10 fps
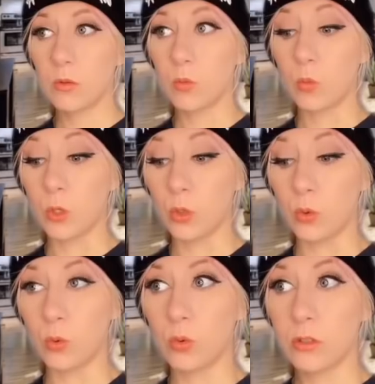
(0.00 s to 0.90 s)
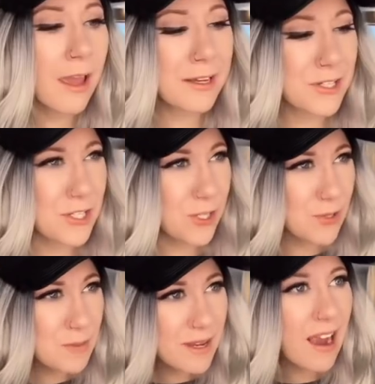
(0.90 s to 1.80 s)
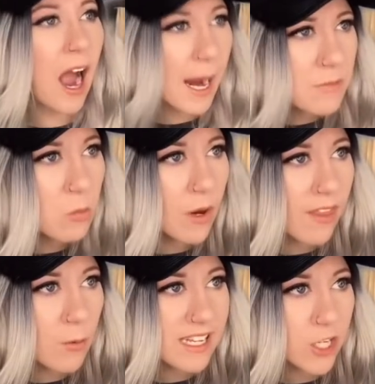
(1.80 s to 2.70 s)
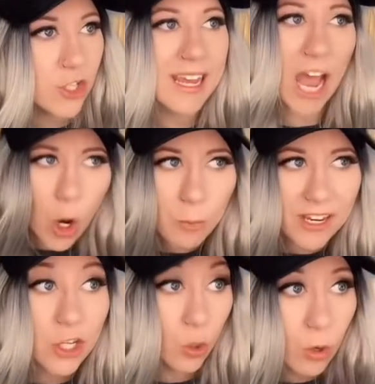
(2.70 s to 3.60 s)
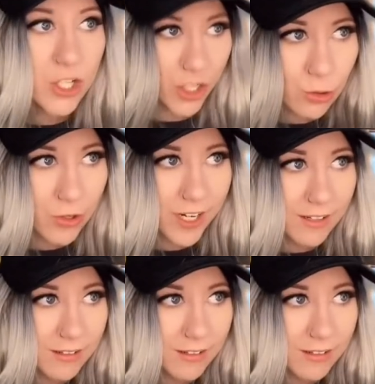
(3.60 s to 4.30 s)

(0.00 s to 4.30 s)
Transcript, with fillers: Whoa. Excuse me? I'm the one that was actually helping your children.